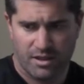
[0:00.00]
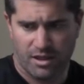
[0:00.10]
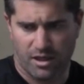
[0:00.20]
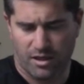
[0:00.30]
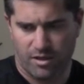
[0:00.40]

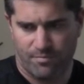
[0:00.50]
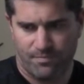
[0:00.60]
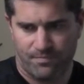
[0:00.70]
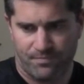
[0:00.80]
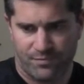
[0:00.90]
Um,
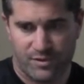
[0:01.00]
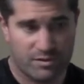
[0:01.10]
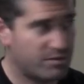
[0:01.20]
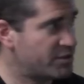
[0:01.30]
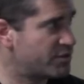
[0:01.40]
so
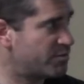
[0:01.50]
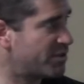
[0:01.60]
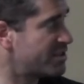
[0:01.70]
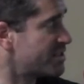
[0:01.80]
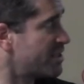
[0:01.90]
those are two
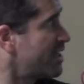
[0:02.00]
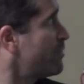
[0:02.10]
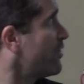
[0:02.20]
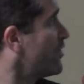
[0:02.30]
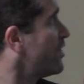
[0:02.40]
projects that I
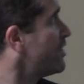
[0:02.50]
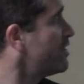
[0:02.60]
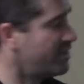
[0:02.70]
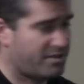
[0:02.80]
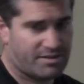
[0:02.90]
built.
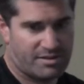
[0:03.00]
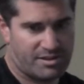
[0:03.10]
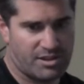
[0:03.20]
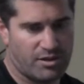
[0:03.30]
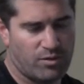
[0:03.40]

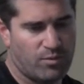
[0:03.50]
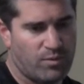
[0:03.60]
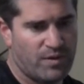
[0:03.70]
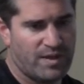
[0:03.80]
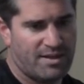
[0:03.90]
So,
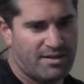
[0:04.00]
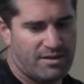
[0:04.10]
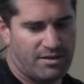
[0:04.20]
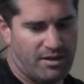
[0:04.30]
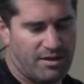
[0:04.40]

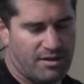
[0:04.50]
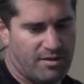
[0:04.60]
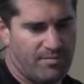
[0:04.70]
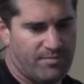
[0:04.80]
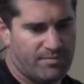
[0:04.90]

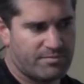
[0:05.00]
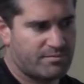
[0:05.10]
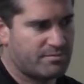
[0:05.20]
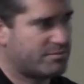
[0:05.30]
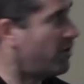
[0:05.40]
um,
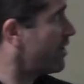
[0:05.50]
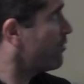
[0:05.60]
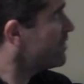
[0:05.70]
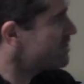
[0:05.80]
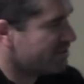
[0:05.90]
all right, well
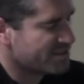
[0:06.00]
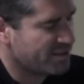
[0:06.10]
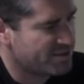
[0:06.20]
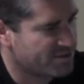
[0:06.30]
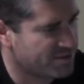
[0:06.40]
let's let's get
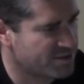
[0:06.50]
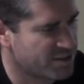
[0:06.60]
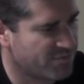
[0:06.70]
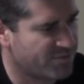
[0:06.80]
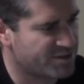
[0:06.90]
to the good
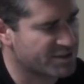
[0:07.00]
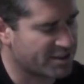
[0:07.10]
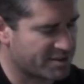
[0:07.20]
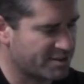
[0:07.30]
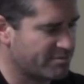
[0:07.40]
stuff, which is
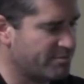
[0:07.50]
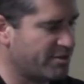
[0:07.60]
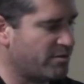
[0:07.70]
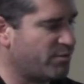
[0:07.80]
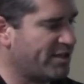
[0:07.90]
actually you
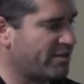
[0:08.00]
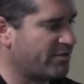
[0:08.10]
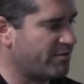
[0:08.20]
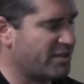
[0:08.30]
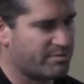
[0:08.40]
know playing with
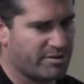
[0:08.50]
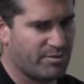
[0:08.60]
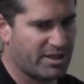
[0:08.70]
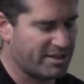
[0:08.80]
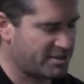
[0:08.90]
the Raspberry
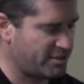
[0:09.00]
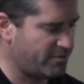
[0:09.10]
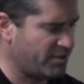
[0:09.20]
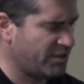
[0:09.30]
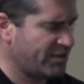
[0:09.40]
Pi.
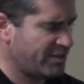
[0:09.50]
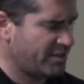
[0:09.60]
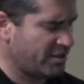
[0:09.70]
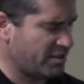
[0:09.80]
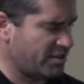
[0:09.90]
So.
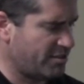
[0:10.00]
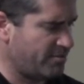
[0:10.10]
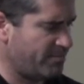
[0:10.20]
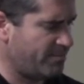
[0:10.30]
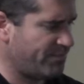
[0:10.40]
Uh,
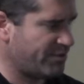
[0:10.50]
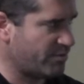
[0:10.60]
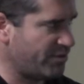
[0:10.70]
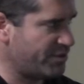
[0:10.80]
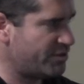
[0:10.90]
there are
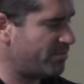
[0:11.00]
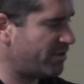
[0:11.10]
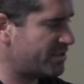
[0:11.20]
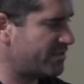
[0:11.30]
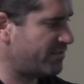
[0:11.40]
really two
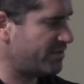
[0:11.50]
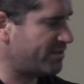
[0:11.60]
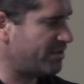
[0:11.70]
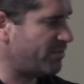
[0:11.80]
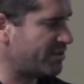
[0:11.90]
parts of the,
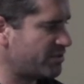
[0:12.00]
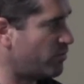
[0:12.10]
the puzzle.